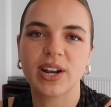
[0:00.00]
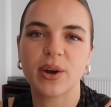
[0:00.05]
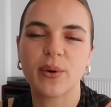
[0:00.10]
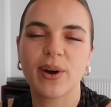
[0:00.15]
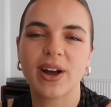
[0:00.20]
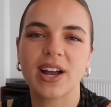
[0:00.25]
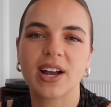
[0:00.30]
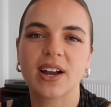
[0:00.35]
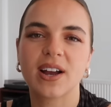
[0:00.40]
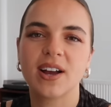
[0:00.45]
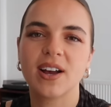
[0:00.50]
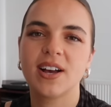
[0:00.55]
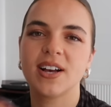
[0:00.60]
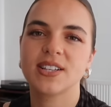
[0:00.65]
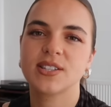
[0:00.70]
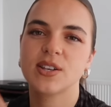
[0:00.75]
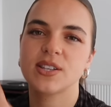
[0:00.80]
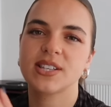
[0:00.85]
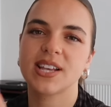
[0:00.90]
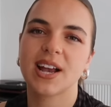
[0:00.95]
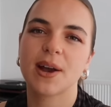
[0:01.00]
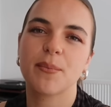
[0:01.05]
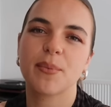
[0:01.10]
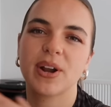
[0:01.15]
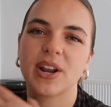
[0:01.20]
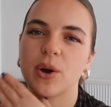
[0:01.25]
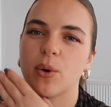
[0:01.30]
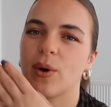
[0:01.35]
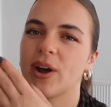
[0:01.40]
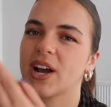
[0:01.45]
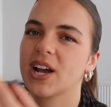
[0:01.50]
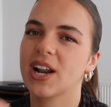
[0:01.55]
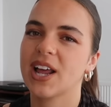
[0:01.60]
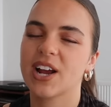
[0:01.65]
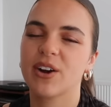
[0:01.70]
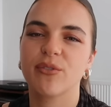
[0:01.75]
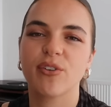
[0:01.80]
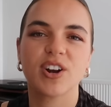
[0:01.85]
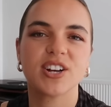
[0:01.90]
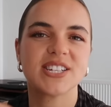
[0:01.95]
really quick. So it's like a pretty quick
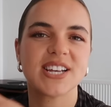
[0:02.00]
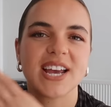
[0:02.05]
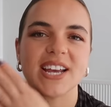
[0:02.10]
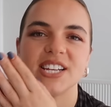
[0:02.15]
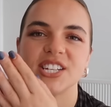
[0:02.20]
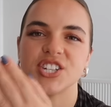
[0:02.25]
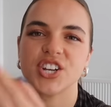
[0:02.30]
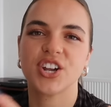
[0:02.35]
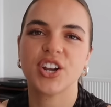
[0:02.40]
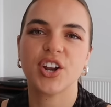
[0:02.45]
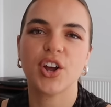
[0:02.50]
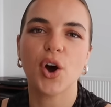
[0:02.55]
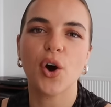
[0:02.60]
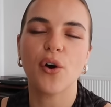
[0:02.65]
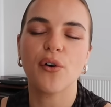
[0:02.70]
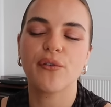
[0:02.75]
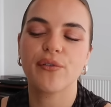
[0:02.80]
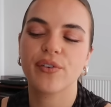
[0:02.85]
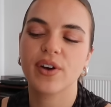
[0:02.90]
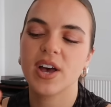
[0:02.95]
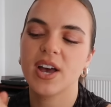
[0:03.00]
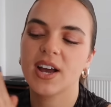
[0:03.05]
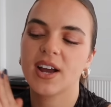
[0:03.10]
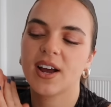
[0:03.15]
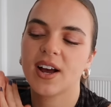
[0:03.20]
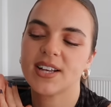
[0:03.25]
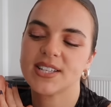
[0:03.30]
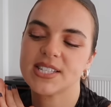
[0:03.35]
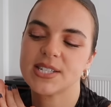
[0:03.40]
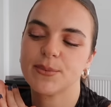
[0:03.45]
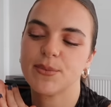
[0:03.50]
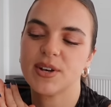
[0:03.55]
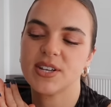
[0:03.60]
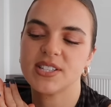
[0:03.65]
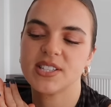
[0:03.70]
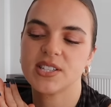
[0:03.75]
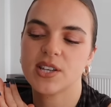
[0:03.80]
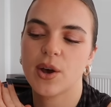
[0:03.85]
like rotation of customers.